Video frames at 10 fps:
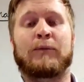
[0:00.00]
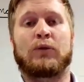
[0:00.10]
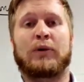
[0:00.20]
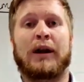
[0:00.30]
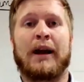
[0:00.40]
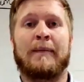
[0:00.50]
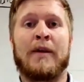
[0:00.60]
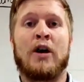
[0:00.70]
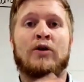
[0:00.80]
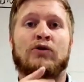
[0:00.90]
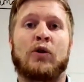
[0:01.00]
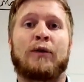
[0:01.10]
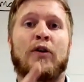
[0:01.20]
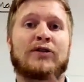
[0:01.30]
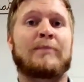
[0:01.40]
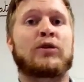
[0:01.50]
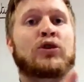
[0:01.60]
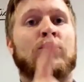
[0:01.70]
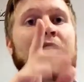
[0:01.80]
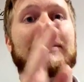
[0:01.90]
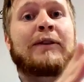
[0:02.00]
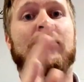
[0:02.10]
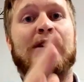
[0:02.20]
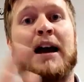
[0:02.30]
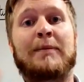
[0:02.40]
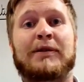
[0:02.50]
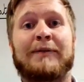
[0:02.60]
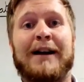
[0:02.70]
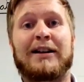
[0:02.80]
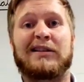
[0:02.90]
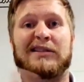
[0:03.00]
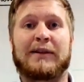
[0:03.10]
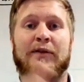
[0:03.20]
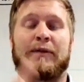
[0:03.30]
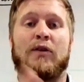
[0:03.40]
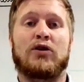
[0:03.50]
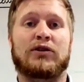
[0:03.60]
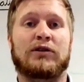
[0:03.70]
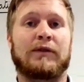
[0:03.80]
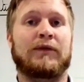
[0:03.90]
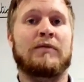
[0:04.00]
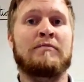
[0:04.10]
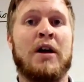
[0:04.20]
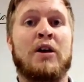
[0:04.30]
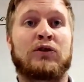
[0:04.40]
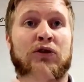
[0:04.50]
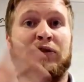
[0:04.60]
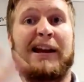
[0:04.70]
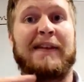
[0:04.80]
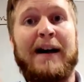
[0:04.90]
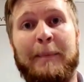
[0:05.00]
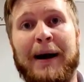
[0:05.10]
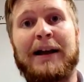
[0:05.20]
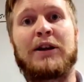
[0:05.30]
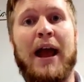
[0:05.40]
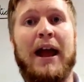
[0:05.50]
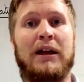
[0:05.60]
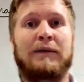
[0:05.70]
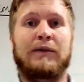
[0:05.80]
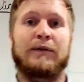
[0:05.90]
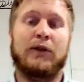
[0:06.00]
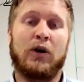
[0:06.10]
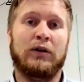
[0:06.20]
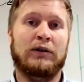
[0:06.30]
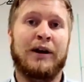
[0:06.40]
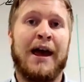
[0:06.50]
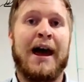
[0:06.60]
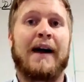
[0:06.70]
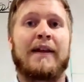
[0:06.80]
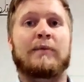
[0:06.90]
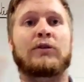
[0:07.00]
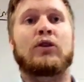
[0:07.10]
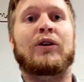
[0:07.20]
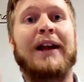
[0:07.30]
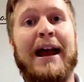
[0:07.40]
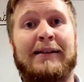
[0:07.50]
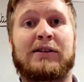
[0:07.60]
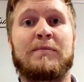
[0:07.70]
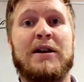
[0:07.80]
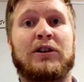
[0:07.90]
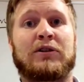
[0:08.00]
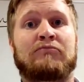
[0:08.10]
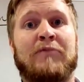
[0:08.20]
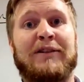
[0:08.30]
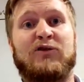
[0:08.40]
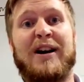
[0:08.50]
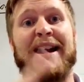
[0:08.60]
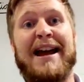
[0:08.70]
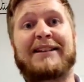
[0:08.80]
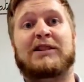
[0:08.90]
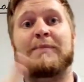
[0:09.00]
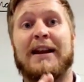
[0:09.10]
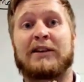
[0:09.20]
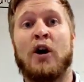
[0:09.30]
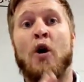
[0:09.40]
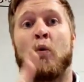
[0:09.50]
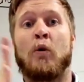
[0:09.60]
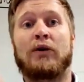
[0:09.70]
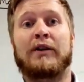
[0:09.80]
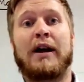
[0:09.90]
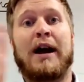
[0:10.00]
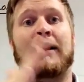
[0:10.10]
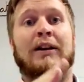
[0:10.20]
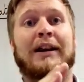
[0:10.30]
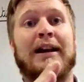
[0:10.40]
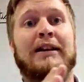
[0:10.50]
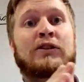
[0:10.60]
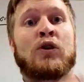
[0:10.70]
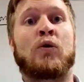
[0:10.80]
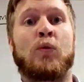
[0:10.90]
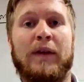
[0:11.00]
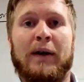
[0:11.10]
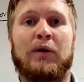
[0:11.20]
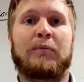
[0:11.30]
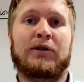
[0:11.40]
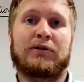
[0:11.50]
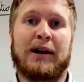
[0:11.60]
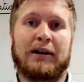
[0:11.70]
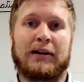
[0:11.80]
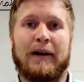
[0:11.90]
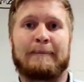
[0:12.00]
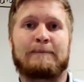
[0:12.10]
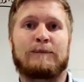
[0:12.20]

Okay, so firstly I'm going to show you the different types of angles and different versions of them, just to get that back in your head if you forgot. And then I'm going to look at estimation and trying to estimate what the angle is without a protractor.